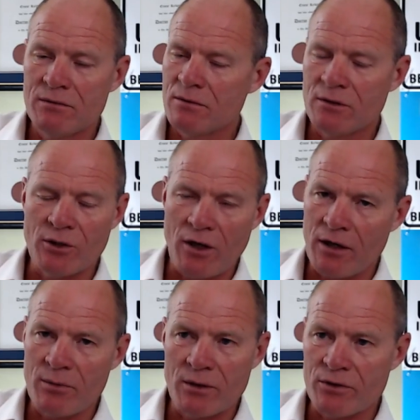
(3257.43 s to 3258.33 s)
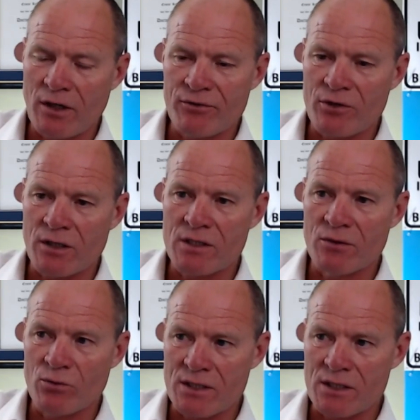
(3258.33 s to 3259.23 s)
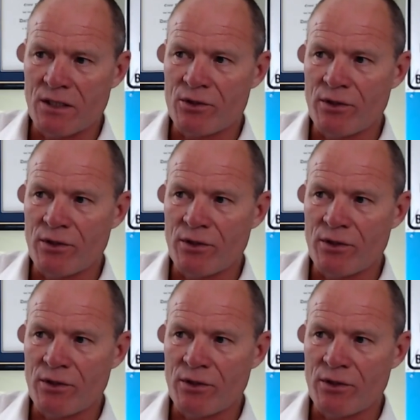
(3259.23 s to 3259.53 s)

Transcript: You're not going to be able to drive trucks in residential